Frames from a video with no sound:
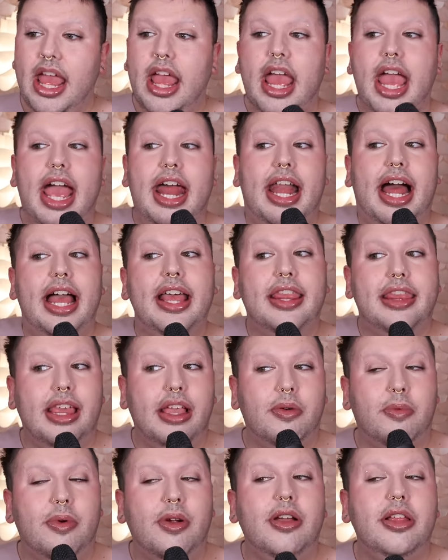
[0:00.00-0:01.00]
And I
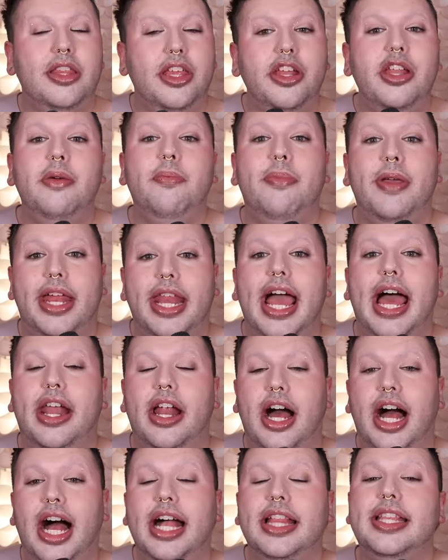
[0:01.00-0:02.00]
think we're a little bit at
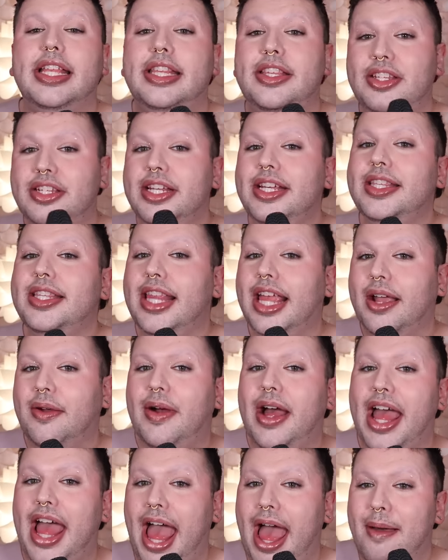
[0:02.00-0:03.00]
odds. It's just like what
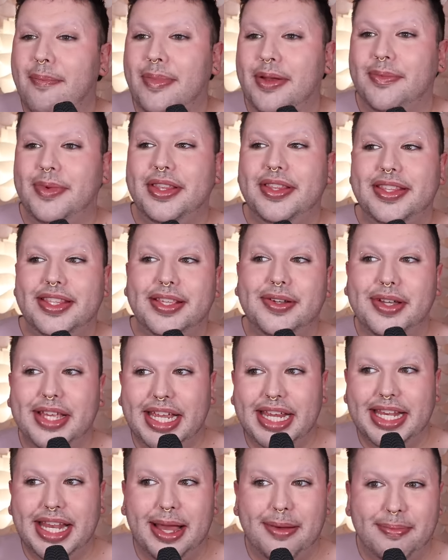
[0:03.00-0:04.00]
happened with Silky
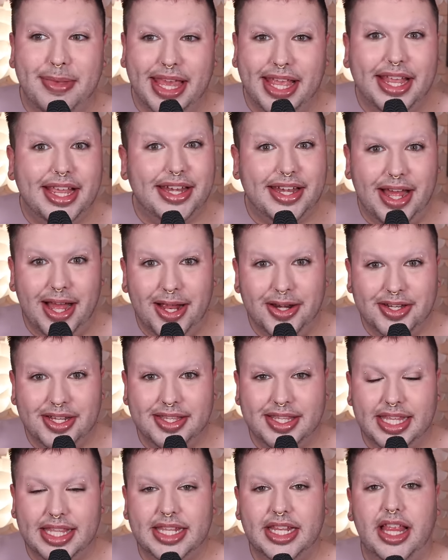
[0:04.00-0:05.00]
Nutmeg Ganache in
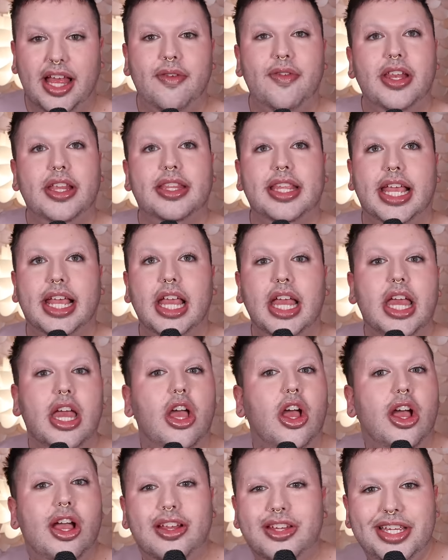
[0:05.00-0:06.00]
season 11. It's like,
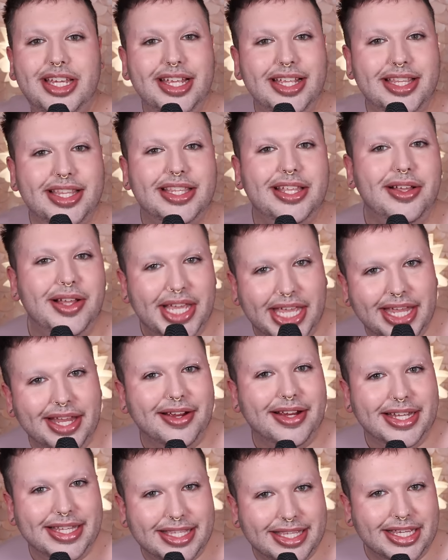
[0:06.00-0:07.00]
she's still here,
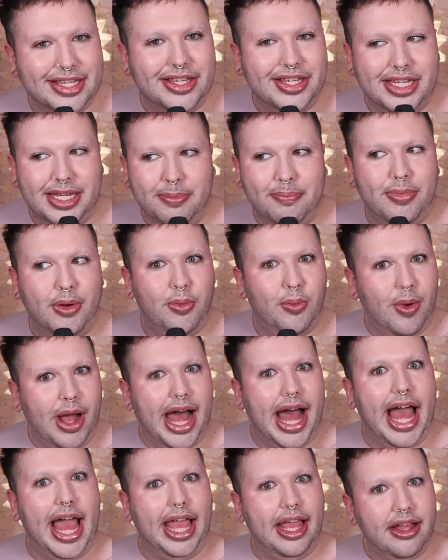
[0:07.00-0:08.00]
isn't she? But
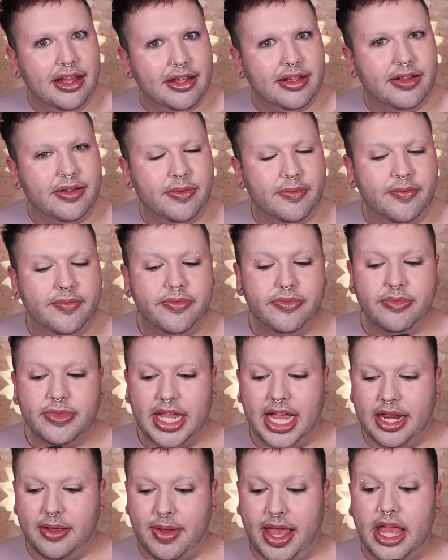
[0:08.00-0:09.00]
why?
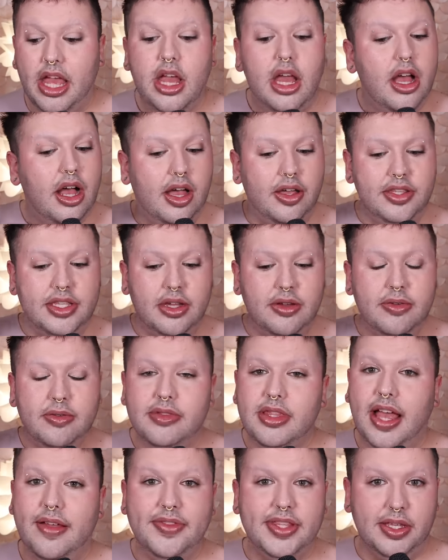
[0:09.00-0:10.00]
Anyway, also,
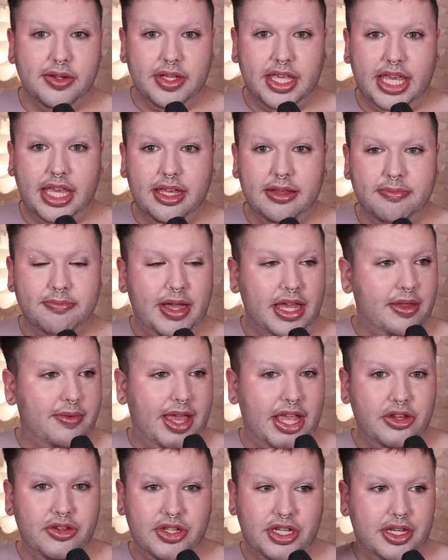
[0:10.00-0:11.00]
love Silky, by the
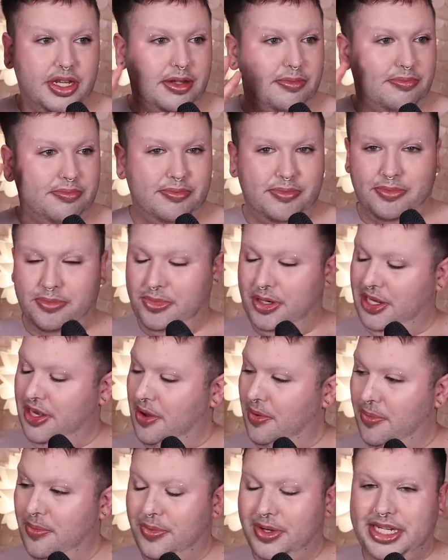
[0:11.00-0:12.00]
way. She you know,
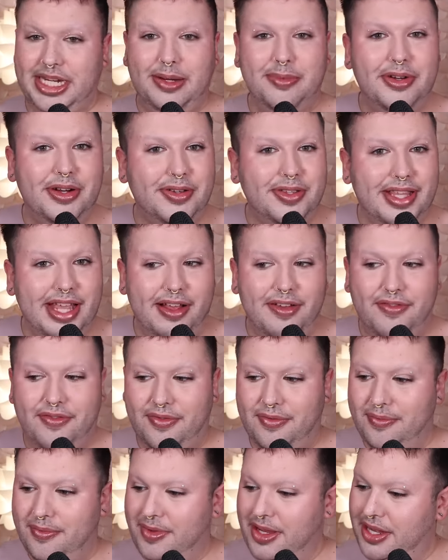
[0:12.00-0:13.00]
redeemed herself,
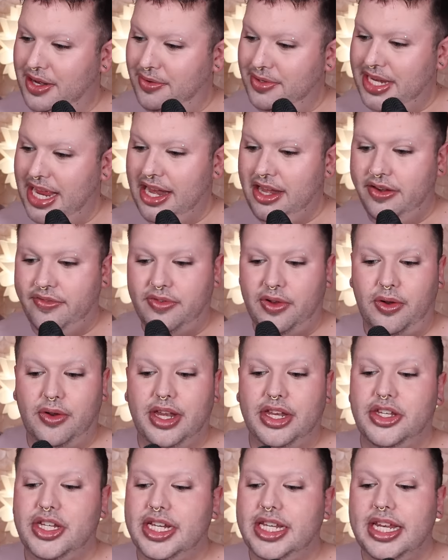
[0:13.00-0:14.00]
you know, tenfold.
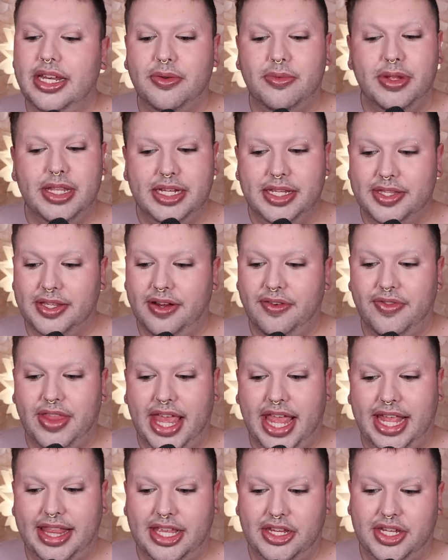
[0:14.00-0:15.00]
And she didn't really deserve the
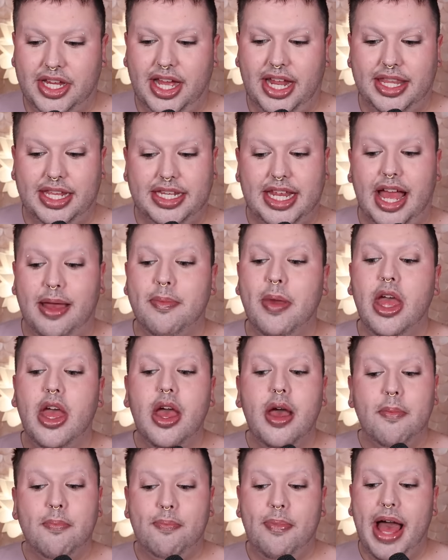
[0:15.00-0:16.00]
hate that she got at the time.
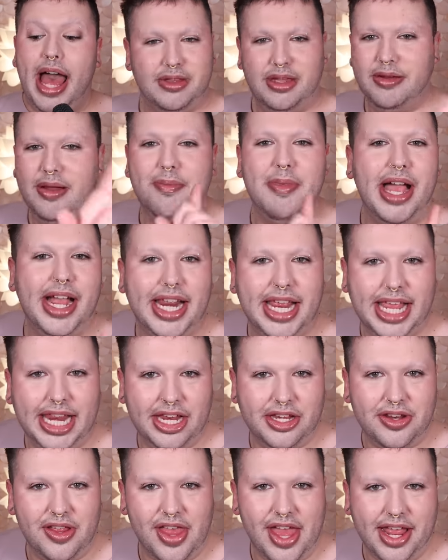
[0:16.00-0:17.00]
But I'm not going to get
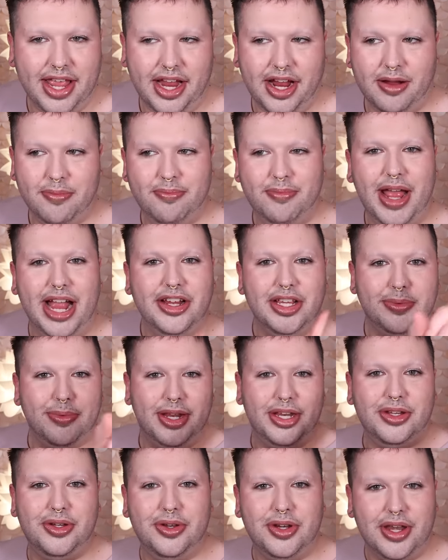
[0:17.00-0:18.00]
into that here. But I just
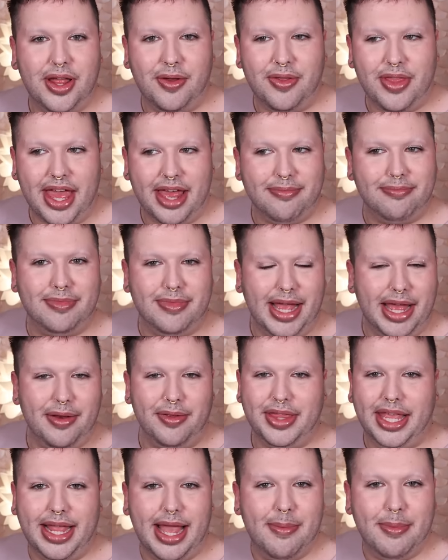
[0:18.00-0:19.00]
wanted you to know that I don't
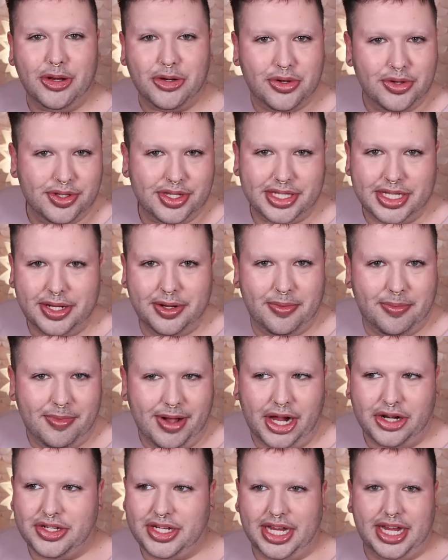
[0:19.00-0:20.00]
think I'm interested in
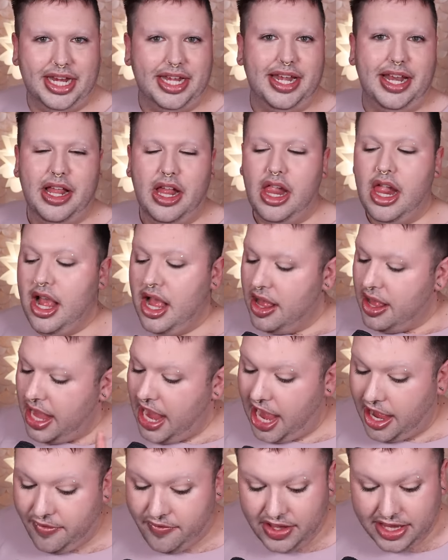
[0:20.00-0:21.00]
watching. And
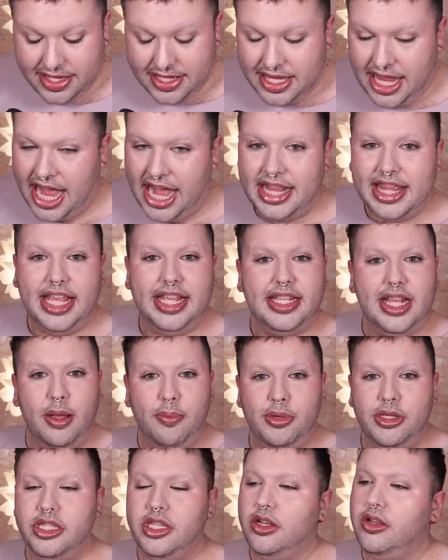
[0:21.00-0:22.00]
if it's not this
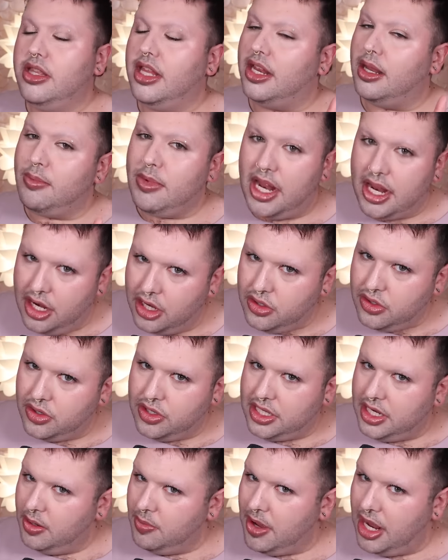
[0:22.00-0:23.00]
episode, then I'm not
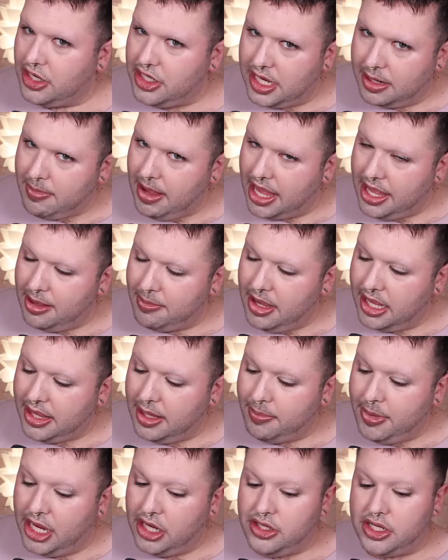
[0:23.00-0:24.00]
interested in watching Mhi'ya Iman
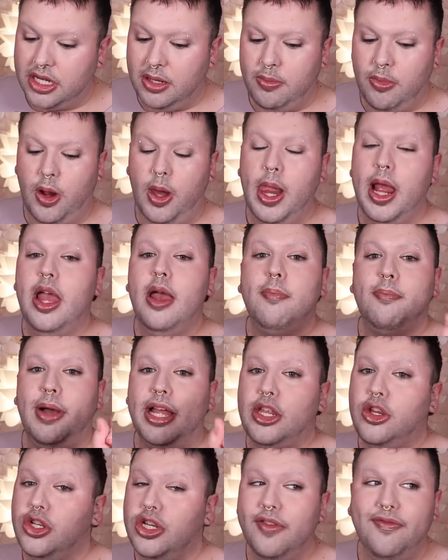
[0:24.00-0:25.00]
Le'Paige anymore. But
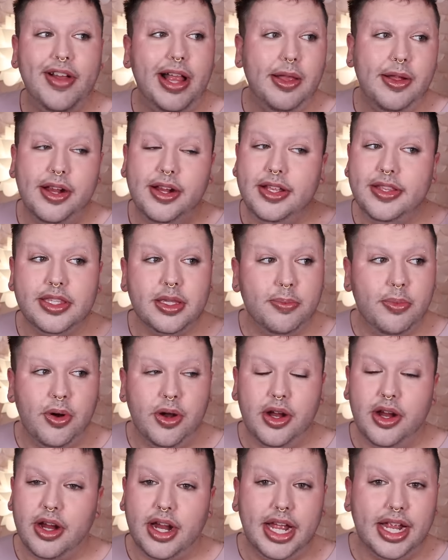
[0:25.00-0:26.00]
you should follow her and support
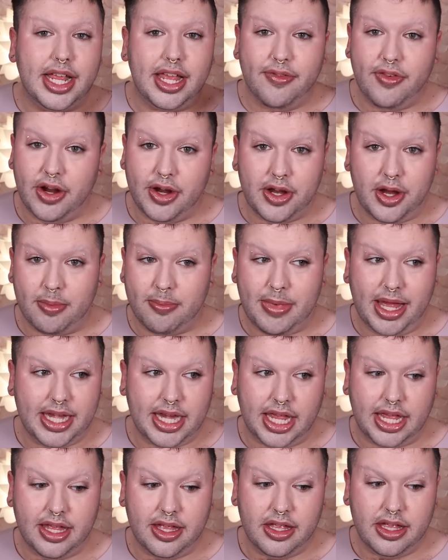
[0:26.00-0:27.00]
her and give her your
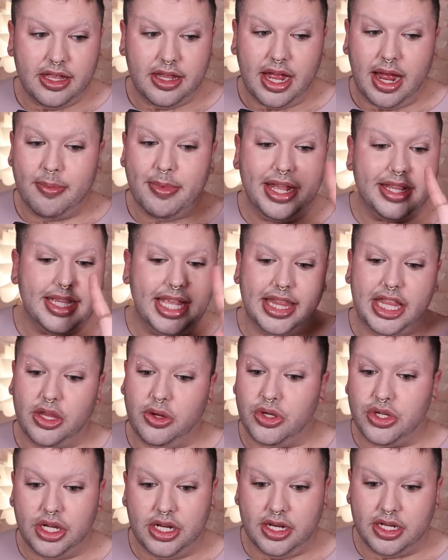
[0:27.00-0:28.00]
money. I'm not saying that you
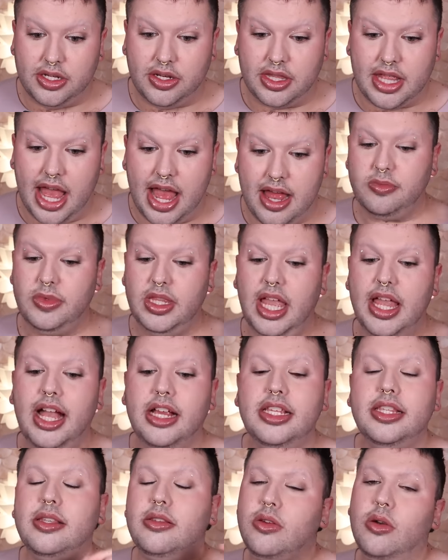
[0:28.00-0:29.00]
shouldn't do that. I
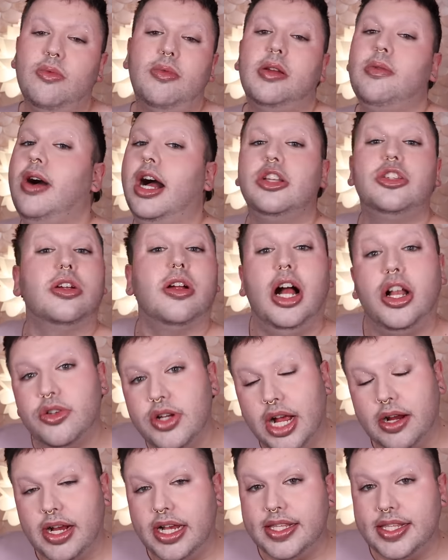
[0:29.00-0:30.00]
just don't want to watch her on
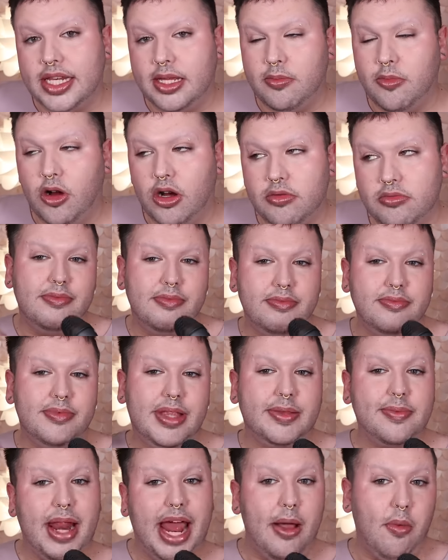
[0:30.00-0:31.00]
Drag Race anymore. That's
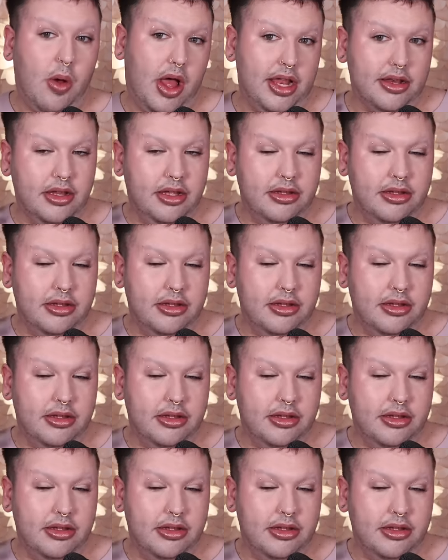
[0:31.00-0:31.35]
what I want.